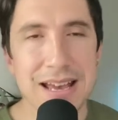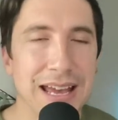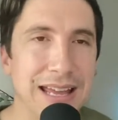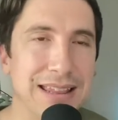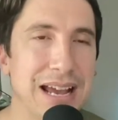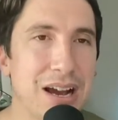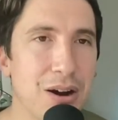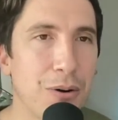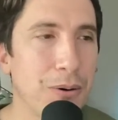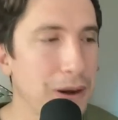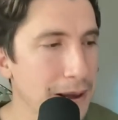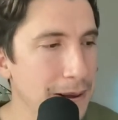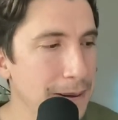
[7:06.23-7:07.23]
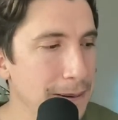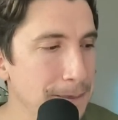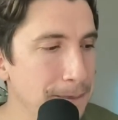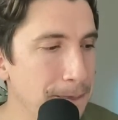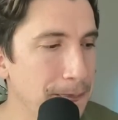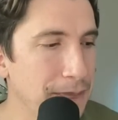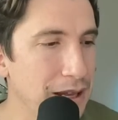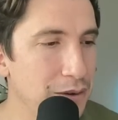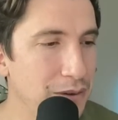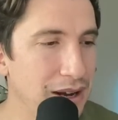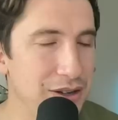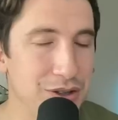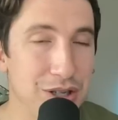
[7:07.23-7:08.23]
And now you've
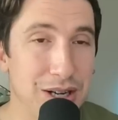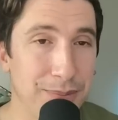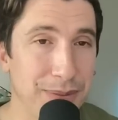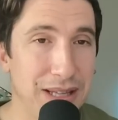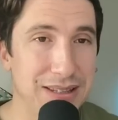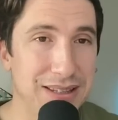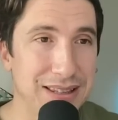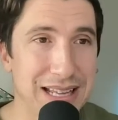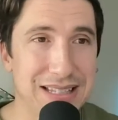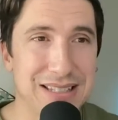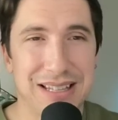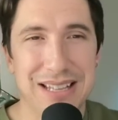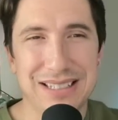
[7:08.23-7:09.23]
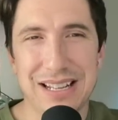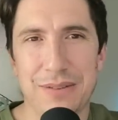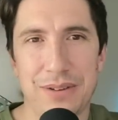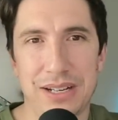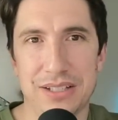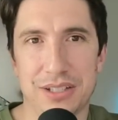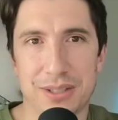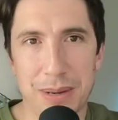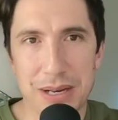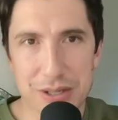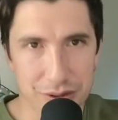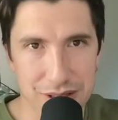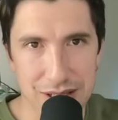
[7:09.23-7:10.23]
got a GM that's not even his
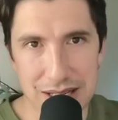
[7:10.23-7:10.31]
specialty.